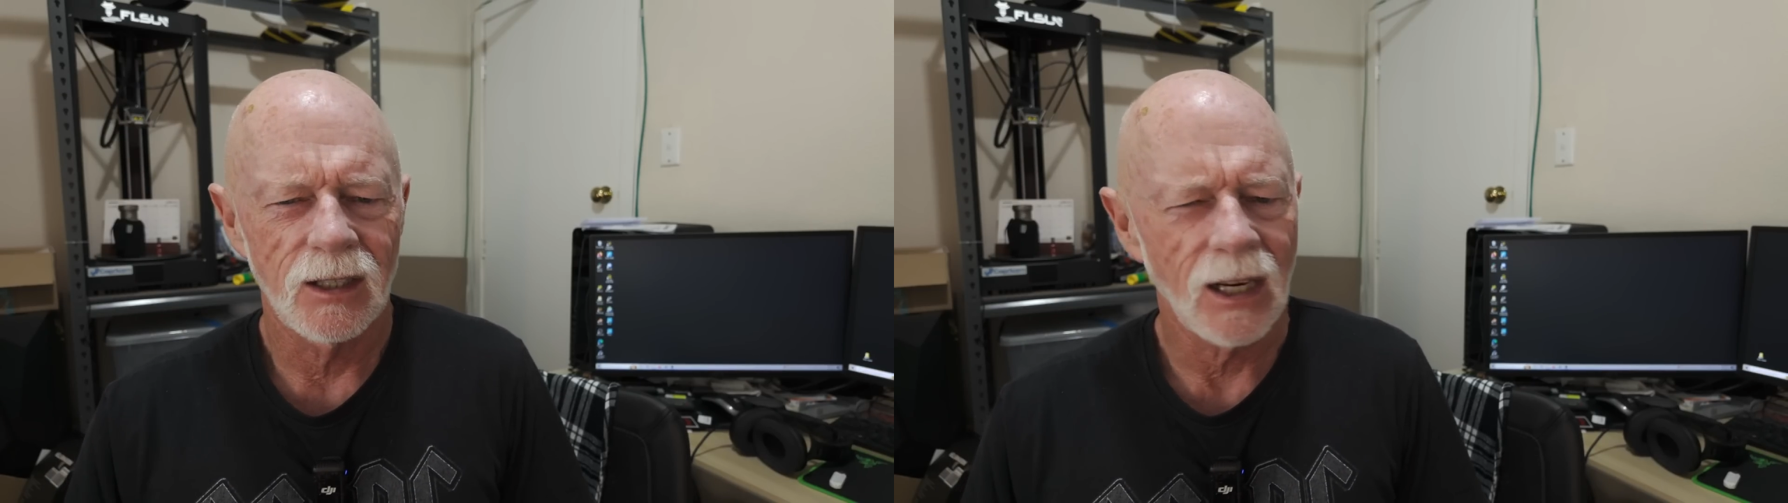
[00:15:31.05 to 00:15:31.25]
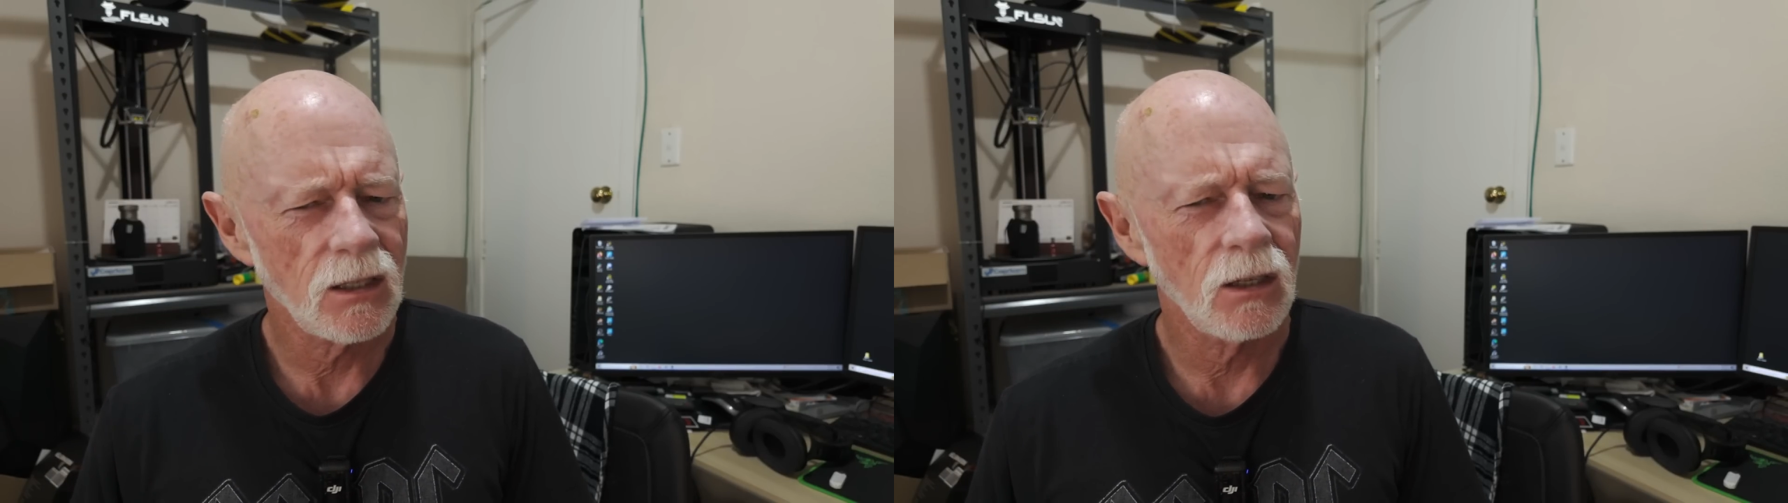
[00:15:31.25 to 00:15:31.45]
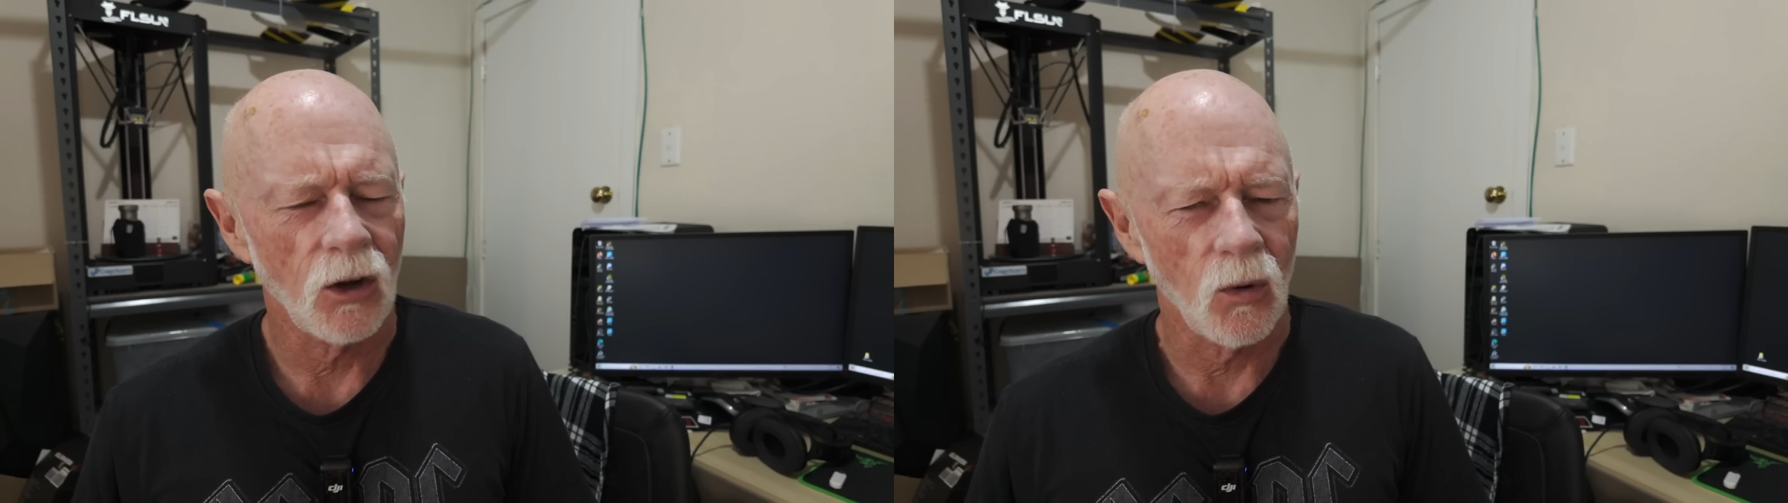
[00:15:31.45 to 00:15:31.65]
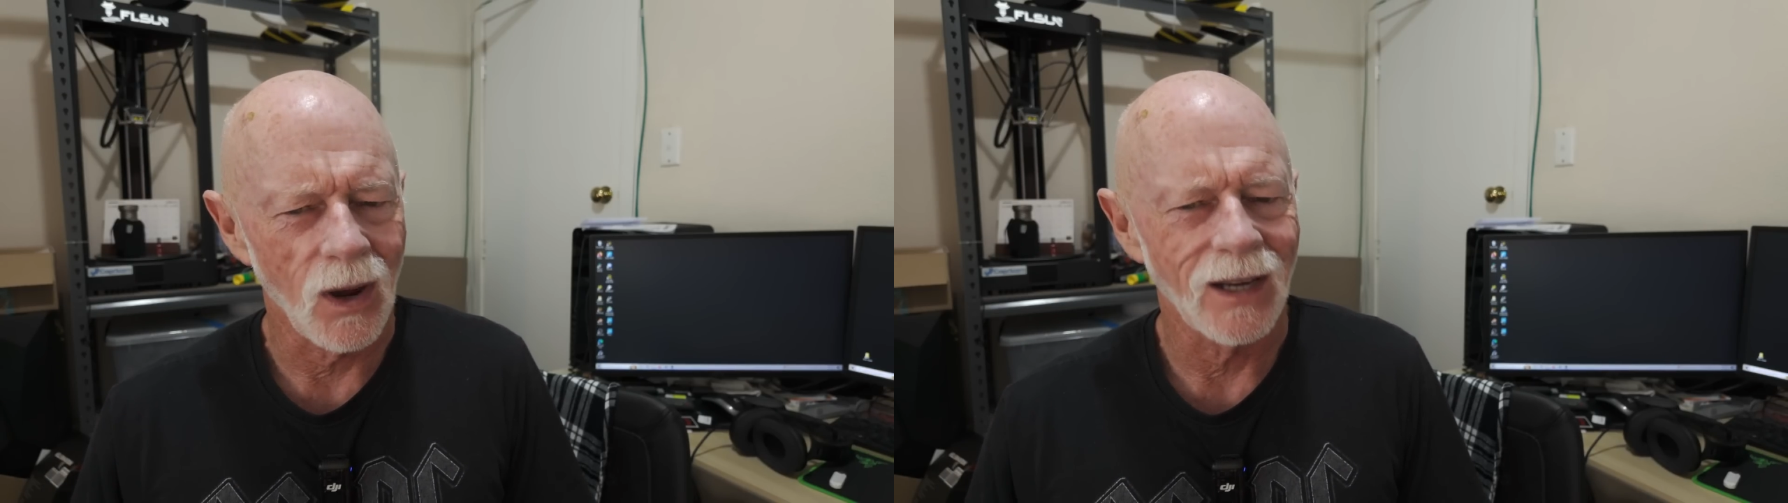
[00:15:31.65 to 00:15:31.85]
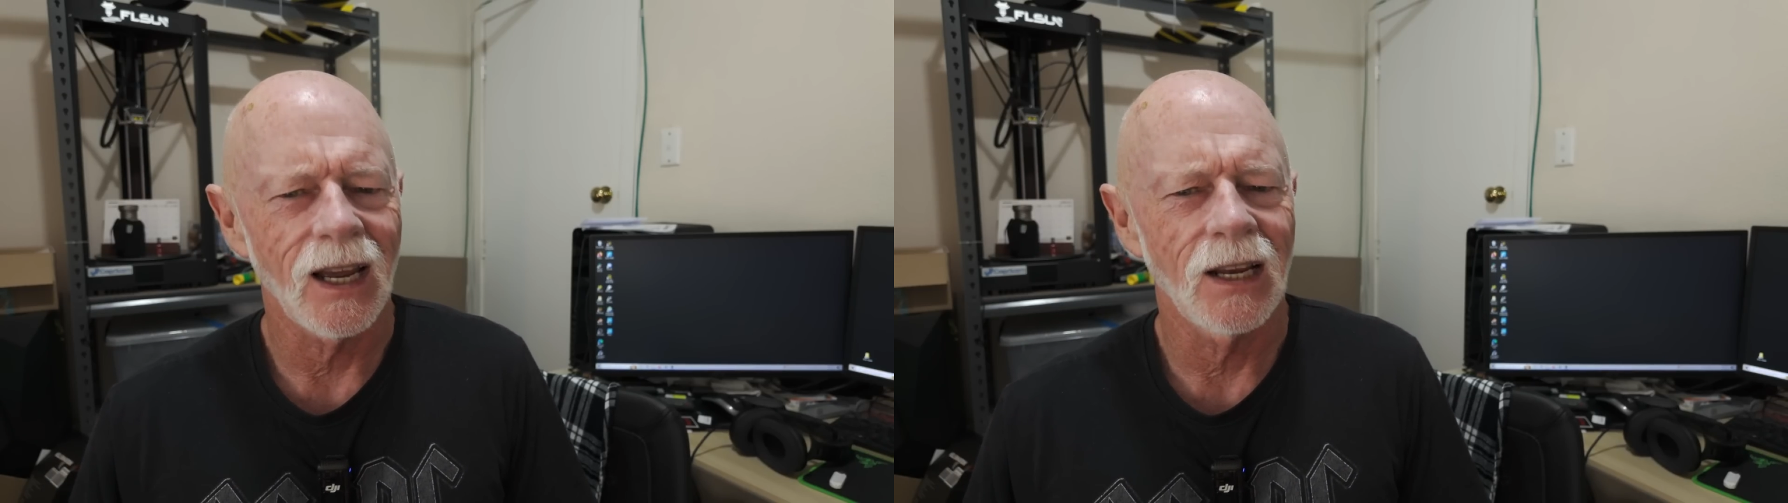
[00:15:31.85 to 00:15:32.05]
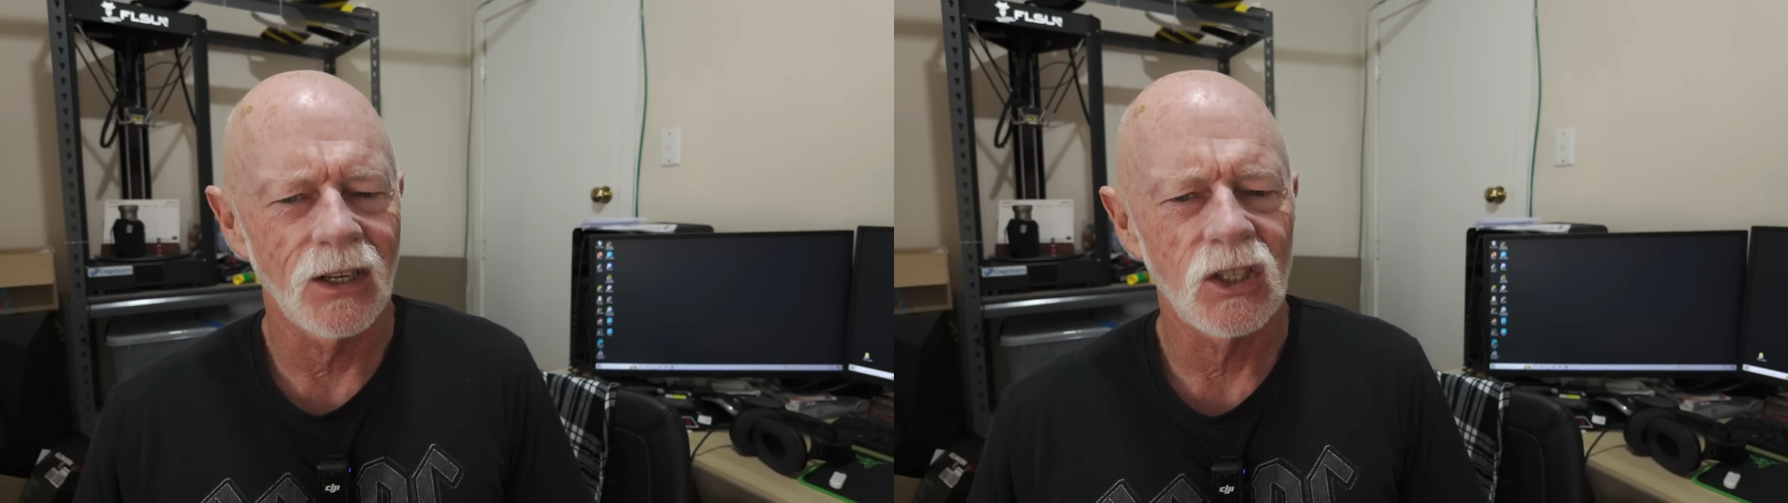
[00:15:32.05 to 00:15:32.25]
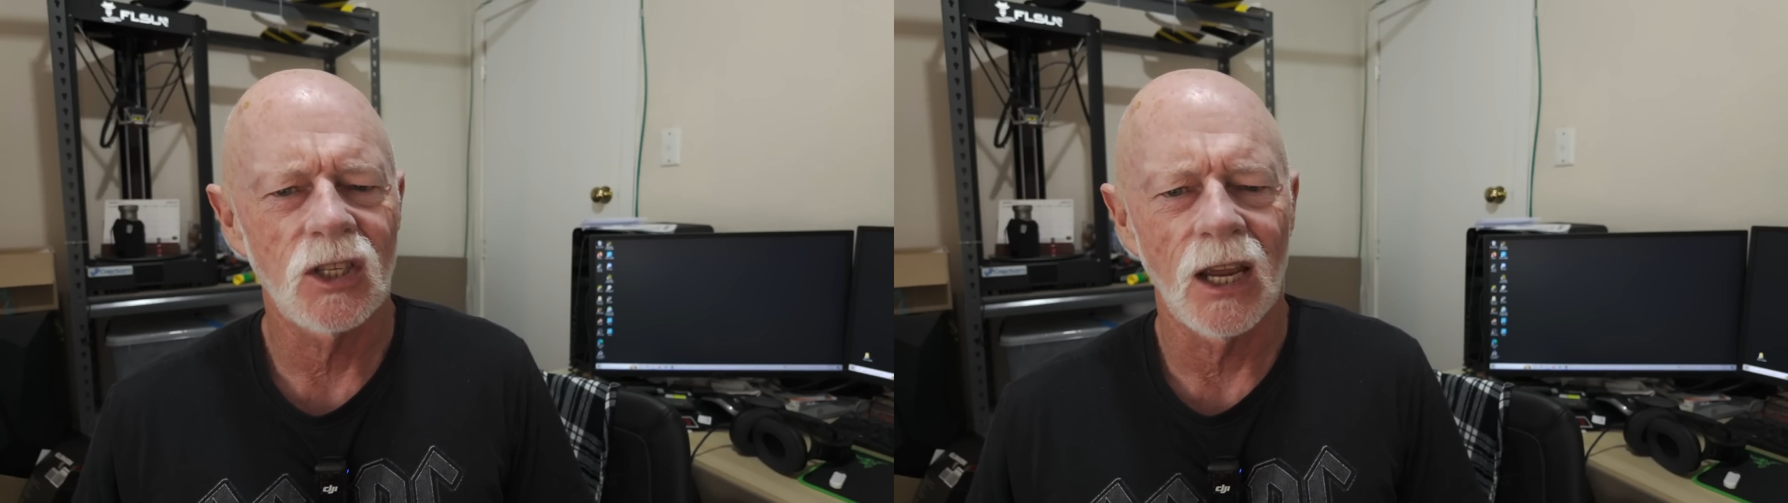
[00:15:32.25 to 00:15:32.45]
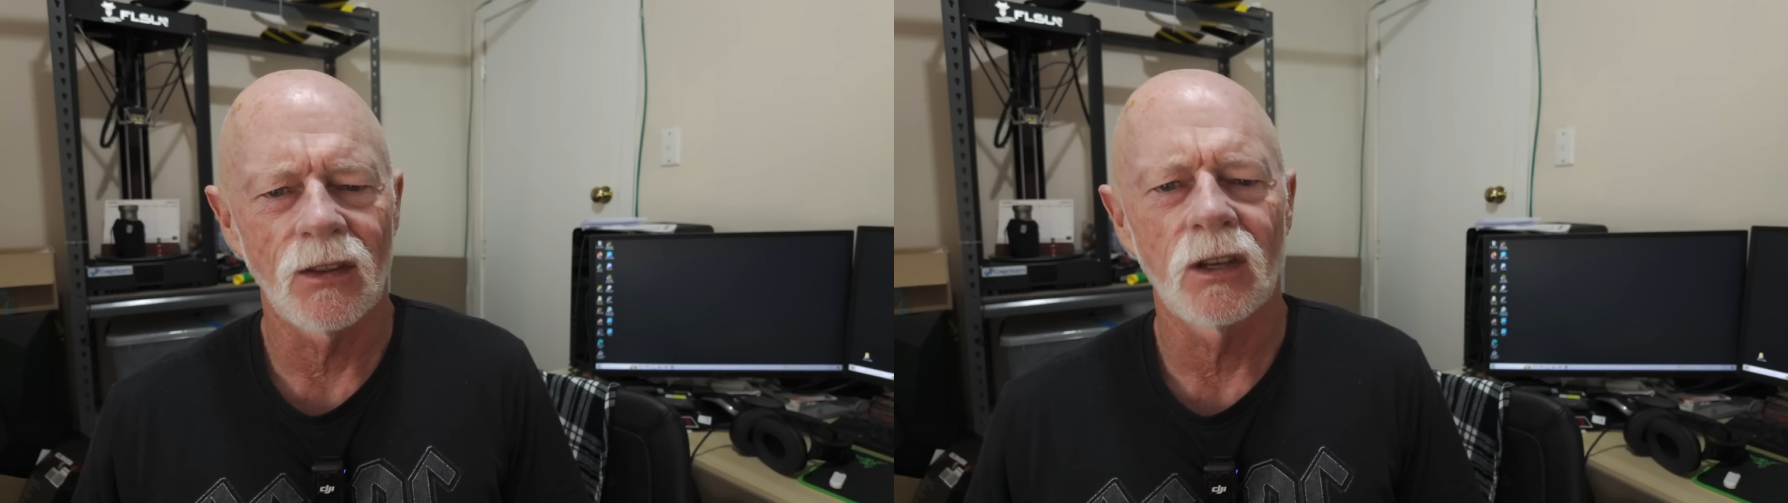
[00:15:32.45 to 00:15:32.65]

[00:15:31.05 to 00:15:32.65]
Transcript: doesn't quite understand